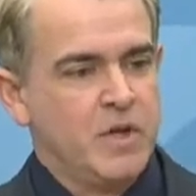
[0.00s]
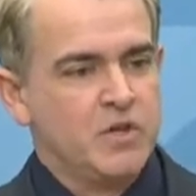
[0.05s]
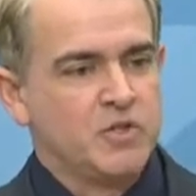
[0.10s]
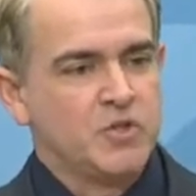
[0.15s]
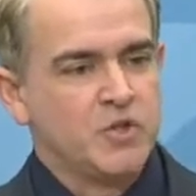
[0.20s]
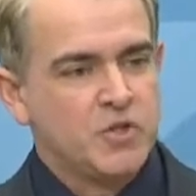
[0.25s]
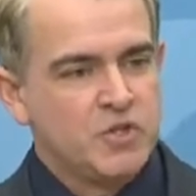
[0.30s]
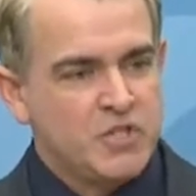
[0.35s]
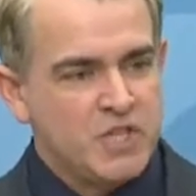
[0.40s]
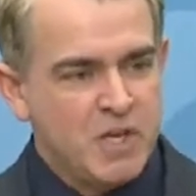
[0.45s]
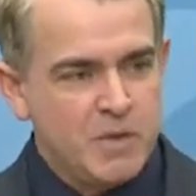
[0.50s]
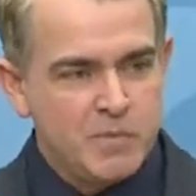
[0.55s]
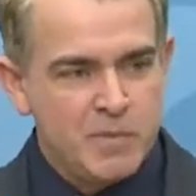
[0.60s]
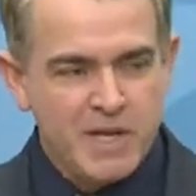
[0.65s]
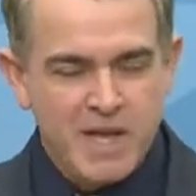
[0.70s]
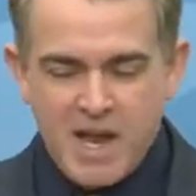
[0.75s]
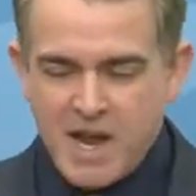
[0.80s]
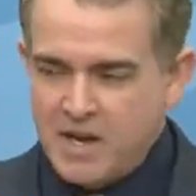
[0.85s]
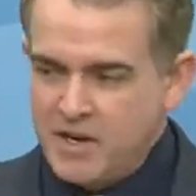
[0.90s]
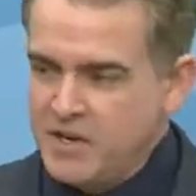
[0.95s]
So the team
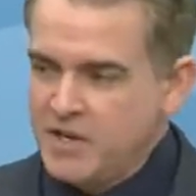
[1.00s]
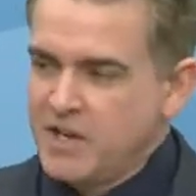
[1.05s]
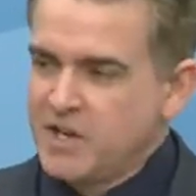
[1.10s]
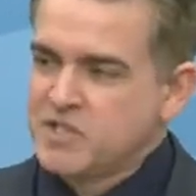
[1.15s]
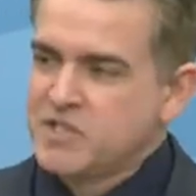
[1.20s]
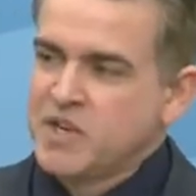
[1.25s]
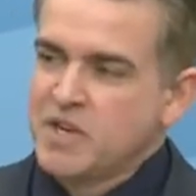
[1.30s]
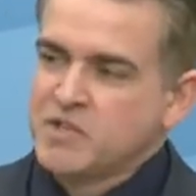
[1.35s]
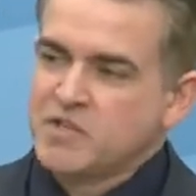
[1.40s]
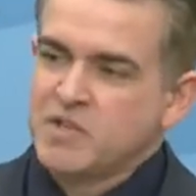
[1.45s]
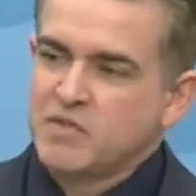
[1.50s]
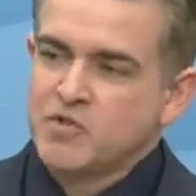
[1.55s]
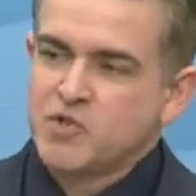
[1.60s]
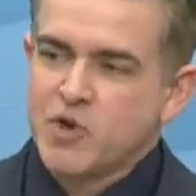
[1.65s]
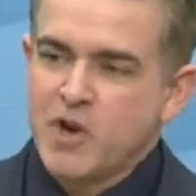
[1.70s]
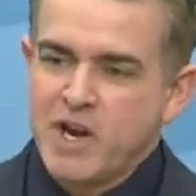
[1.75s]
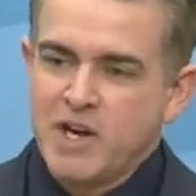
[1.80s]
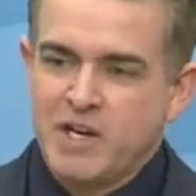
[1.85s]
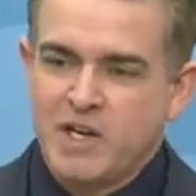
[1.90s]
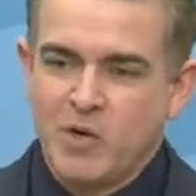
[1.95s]
began an extensive
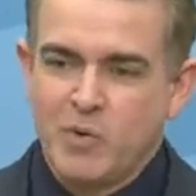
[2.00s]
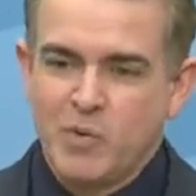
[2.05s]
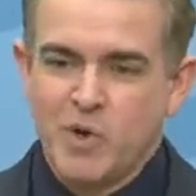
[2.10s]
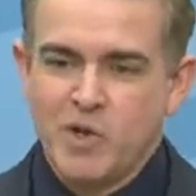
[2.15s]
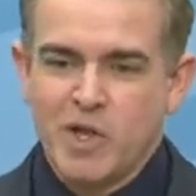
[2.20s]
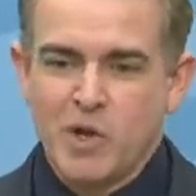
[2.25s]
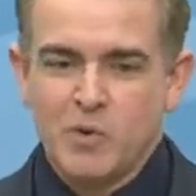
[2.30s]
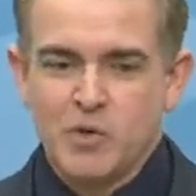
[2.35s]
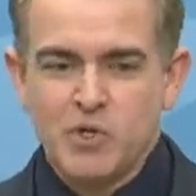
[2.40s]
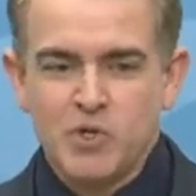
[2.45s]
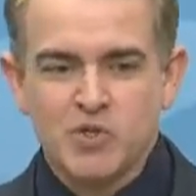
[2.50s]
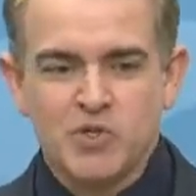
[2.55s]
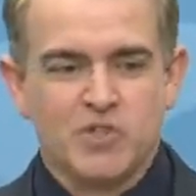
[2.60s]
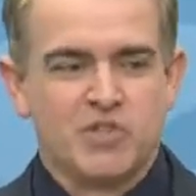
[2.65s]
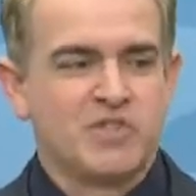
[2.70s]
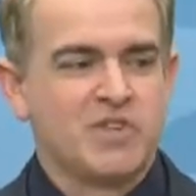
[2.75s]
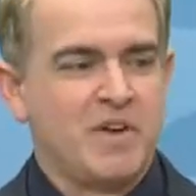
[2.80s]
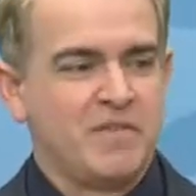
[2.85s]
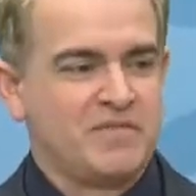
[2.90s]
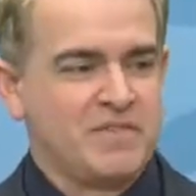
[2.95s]
training where they would use a
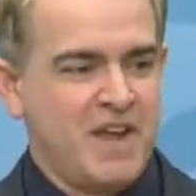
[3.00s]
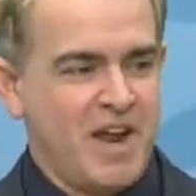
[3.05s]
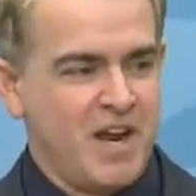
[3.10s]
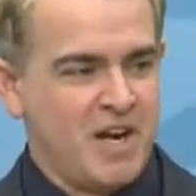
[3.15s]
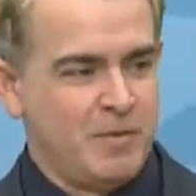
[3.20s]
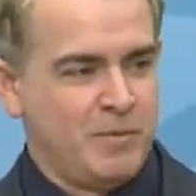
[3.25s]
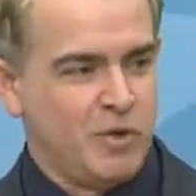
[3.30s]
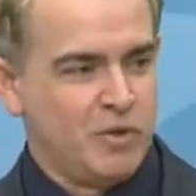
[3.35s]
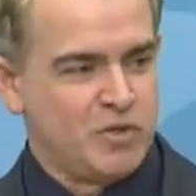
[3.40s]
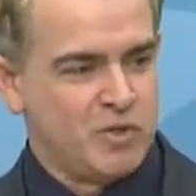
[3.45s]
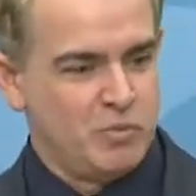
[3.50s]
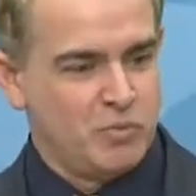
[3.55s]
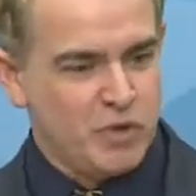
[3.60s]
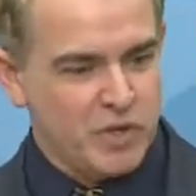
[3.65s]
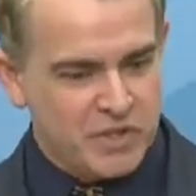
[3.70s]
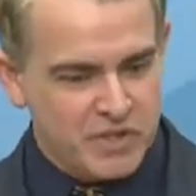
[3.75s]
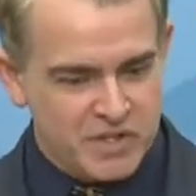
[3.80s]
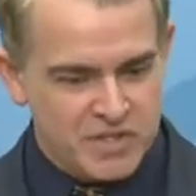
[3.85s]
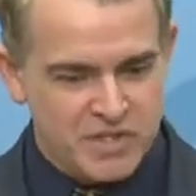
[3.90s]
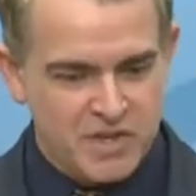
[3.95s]
stuffed animal to
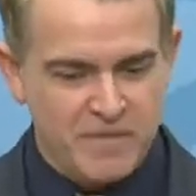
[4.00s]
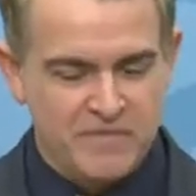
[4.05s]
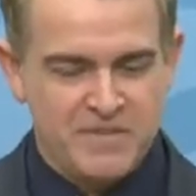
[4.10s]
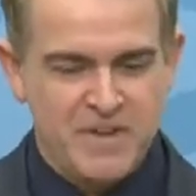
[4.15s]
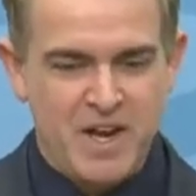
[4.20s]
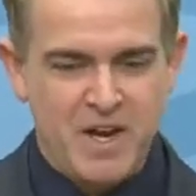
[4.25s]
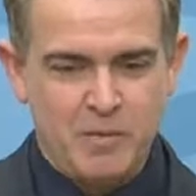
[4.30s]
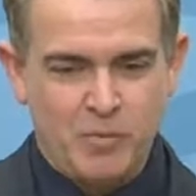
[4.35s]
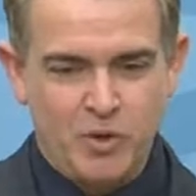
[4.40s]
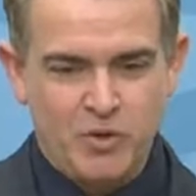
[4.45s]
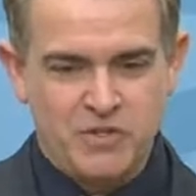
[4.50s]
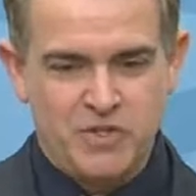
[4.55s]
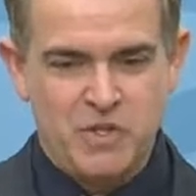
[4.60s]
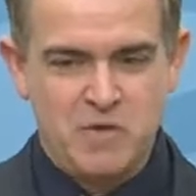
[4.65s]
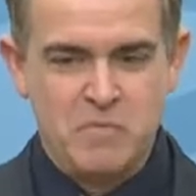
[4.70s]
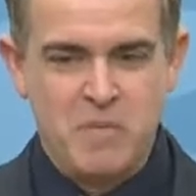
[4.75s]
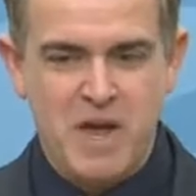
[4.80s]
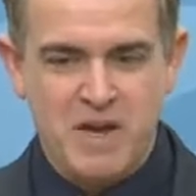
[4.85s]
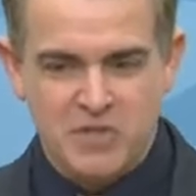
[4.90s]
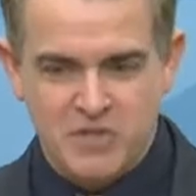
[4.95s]
bring the stuffed animal to
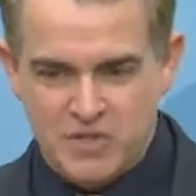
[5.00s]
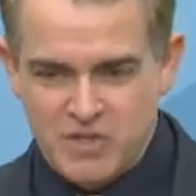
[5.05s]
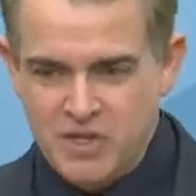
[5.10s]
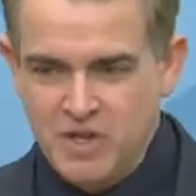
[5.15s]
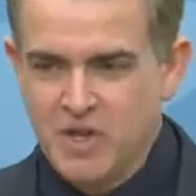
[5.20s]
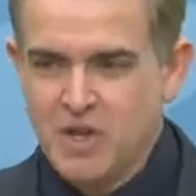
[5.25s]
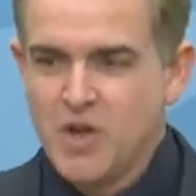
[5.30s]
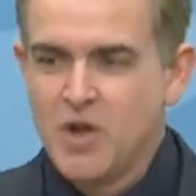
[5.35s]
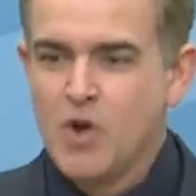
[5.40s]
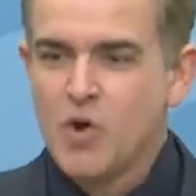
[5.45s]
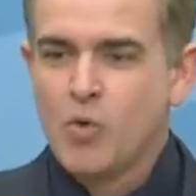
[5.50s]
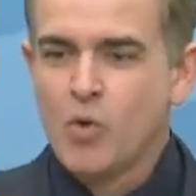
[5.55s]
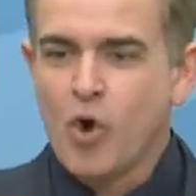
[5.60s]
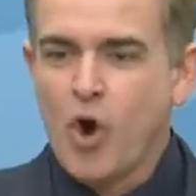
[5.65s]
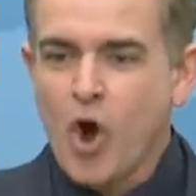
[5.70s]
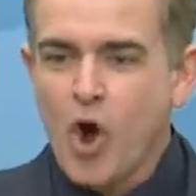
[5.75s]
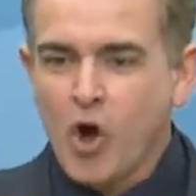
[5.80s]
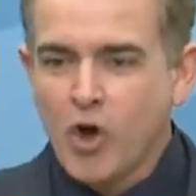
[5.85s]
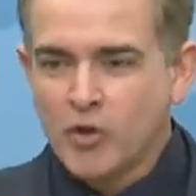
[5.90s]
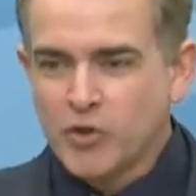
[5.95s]
the mesh, where
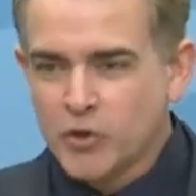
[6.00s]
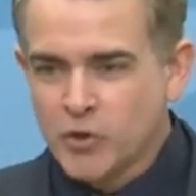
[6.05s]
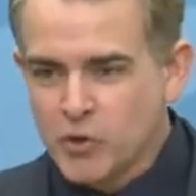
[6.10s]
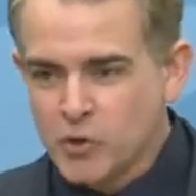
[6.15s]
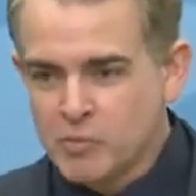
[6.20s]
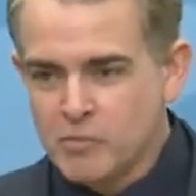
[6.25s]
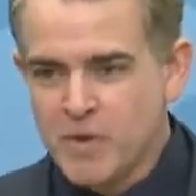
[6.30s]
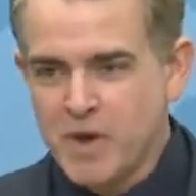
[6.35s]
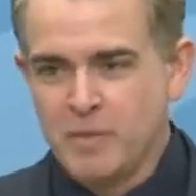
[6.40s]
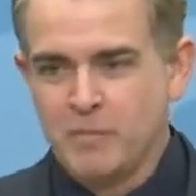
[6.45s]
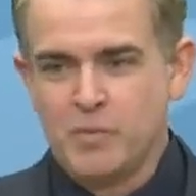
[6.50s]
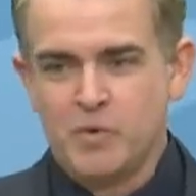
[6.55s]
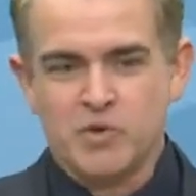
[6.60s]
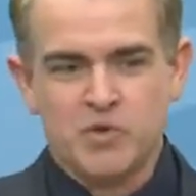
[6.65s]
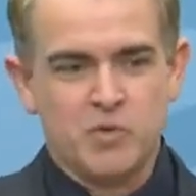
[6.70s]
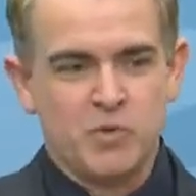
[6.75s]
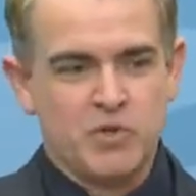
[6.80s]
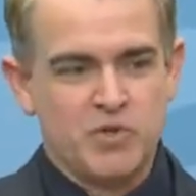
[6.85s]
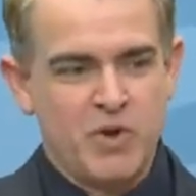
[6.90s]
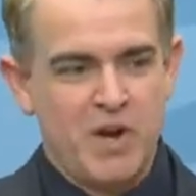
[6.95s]
all the group
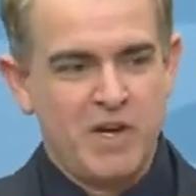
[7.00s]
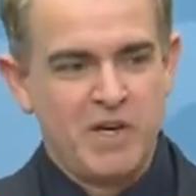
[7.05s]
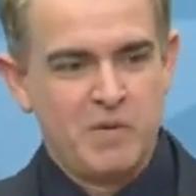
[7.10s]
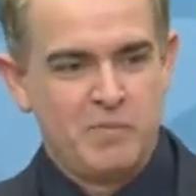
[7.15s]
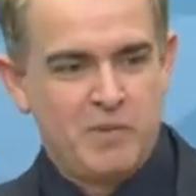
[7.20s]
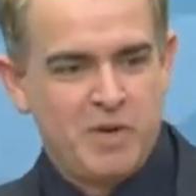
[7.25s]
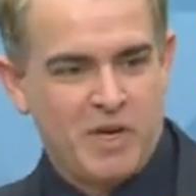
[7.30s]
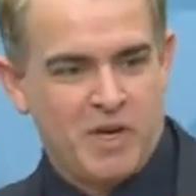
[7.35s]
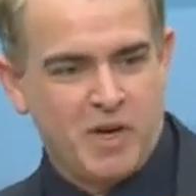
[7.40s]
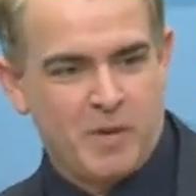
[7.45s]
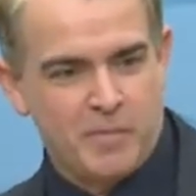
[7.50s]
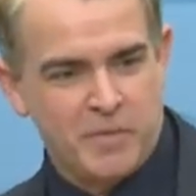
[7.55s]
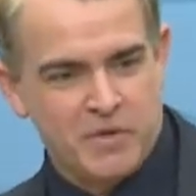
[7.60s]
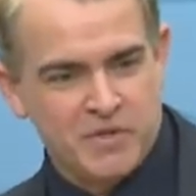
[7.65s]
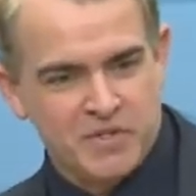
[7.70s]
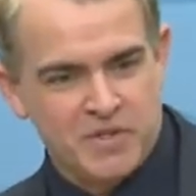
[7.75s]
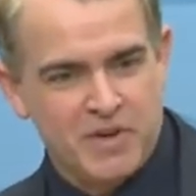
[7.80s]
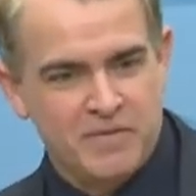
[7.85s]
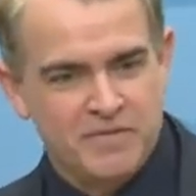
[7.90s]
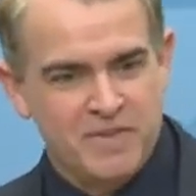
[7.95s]
members were trained to pick up
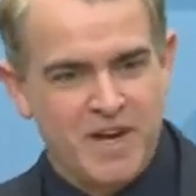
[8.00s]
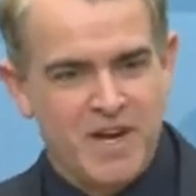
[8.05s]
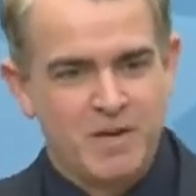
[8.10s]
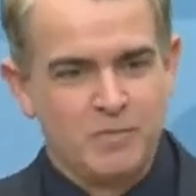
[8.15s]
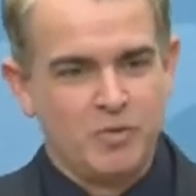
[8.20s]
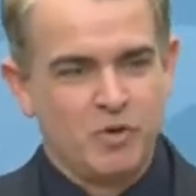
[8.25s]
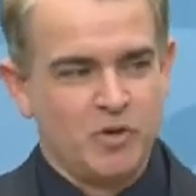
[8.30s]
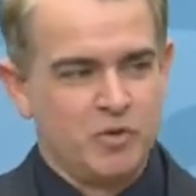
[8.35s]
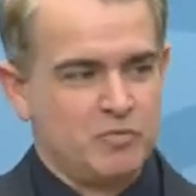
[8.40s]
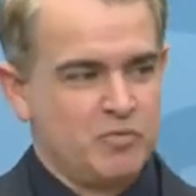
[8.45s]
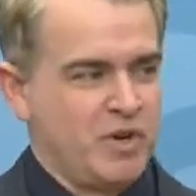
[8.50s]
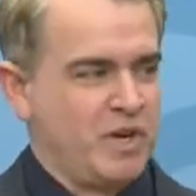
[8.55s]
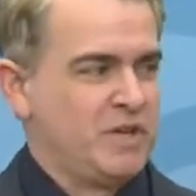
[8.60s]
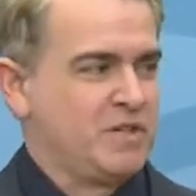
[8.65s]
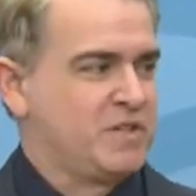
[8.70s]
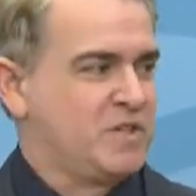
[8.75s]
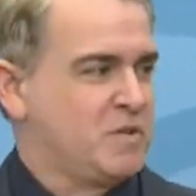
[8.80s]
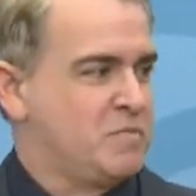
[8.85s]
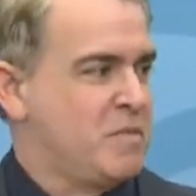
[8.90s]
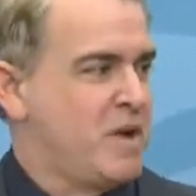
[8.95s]
the stuffed animal and bring
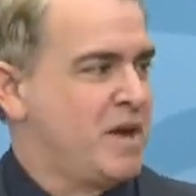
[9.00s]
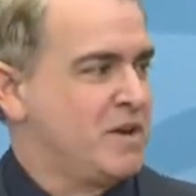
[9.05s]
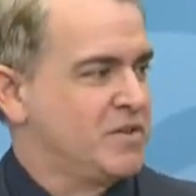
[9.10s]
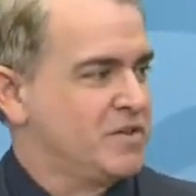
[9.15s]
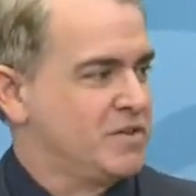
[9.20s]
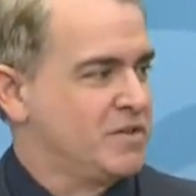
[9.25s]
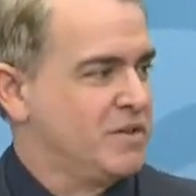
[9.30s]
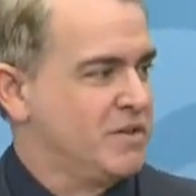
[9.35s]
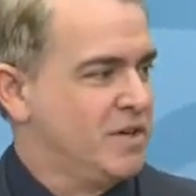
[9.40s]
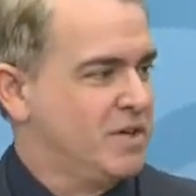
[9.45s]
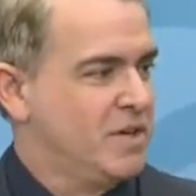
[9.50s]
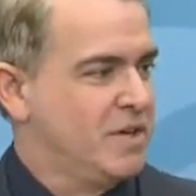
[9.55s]
it to the mesh